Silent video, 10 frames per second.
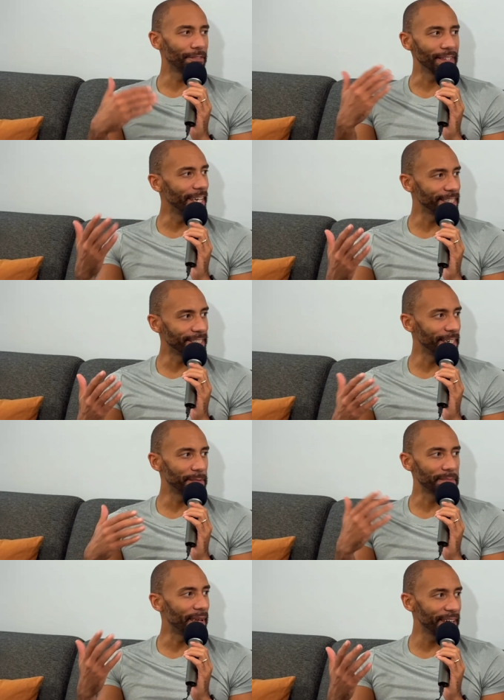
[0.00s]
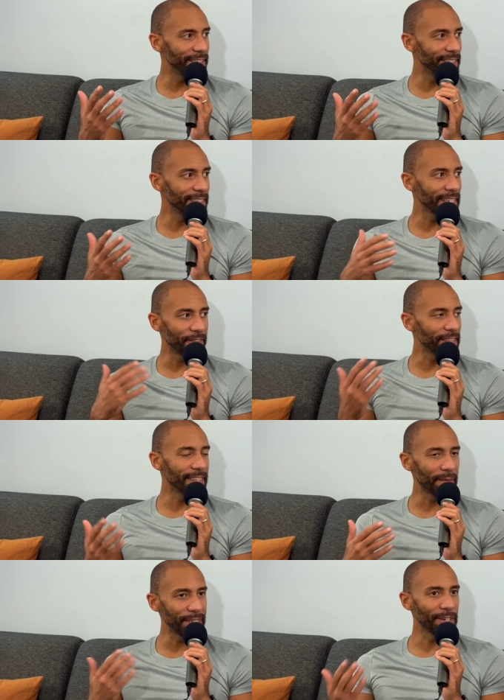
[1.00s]
relationships, marriages, everything
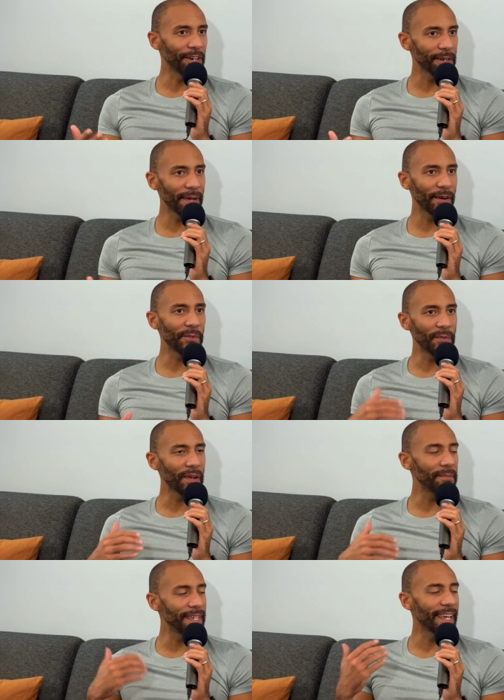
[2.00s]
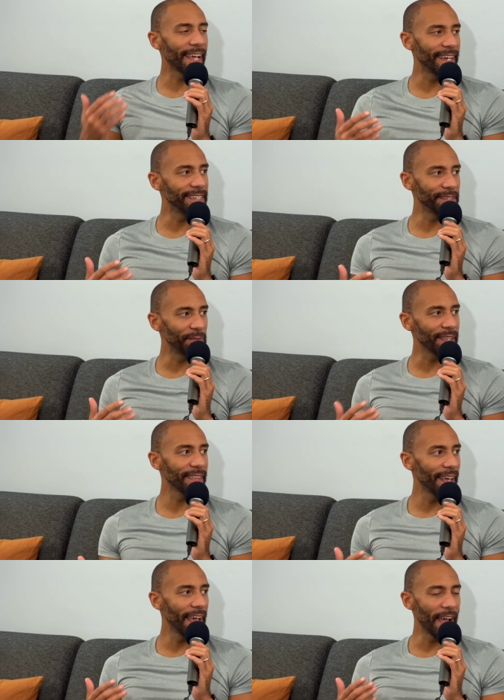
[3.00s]
mm-hmm. that we mm-hmm. talk about, we want to be candid with
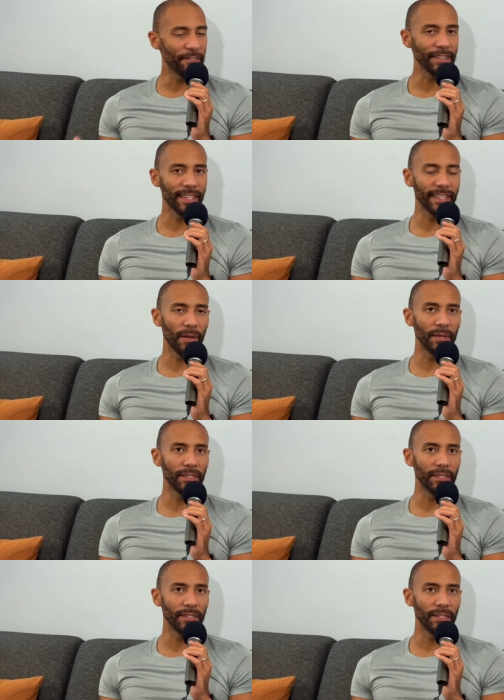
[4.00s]
yes. everything that we